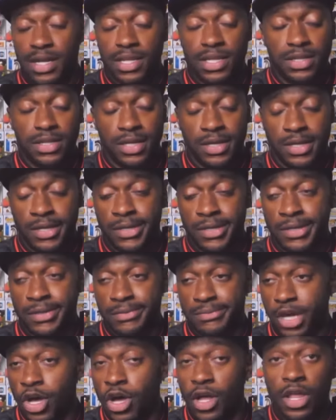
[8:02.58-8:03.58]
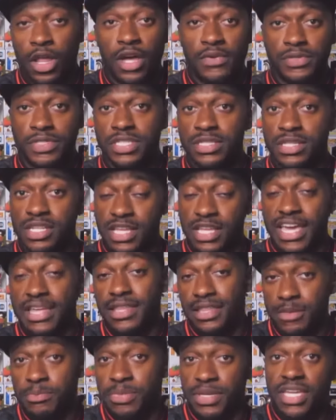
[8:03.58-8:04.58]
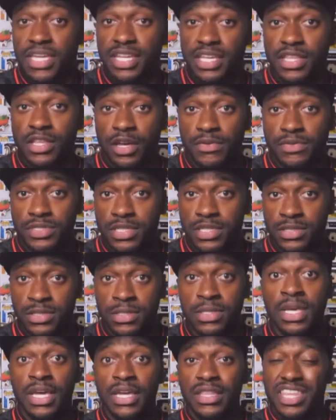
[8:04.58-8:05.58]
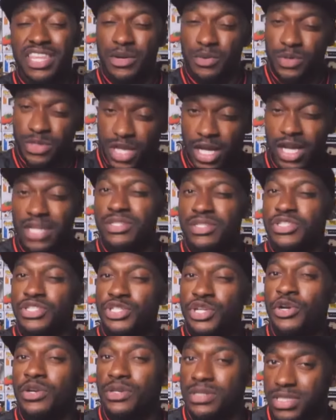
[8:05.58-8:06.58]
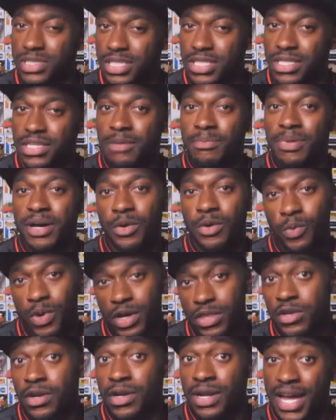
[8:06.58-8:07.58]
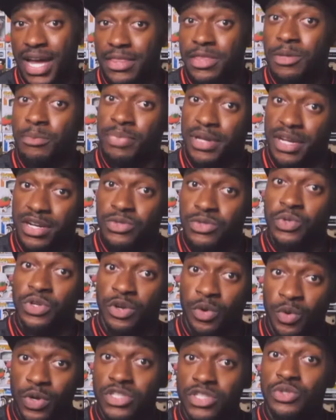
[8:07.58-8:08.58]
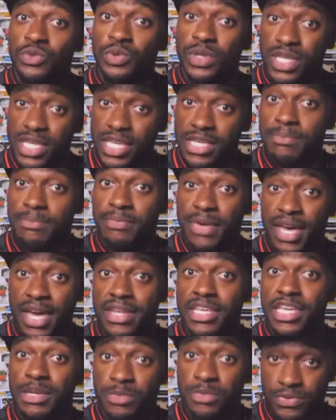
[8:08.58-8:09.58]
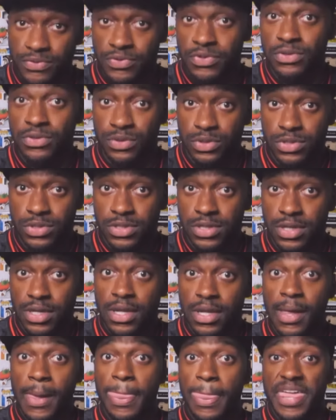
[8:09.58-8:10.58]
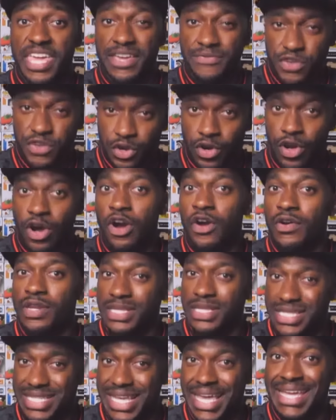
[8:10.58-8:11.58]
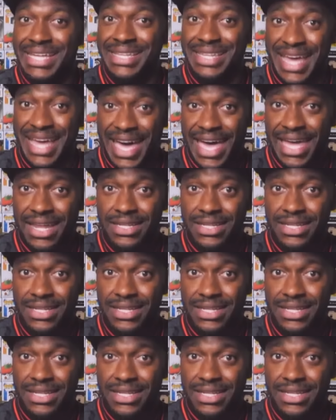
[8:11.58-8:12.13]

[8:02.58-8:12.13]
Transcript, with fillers: uh, all offseason at the beginning of the offseason. There was uncertainty about whether or not the Bears were going to keep Matt Eberflus. If you're already saying that,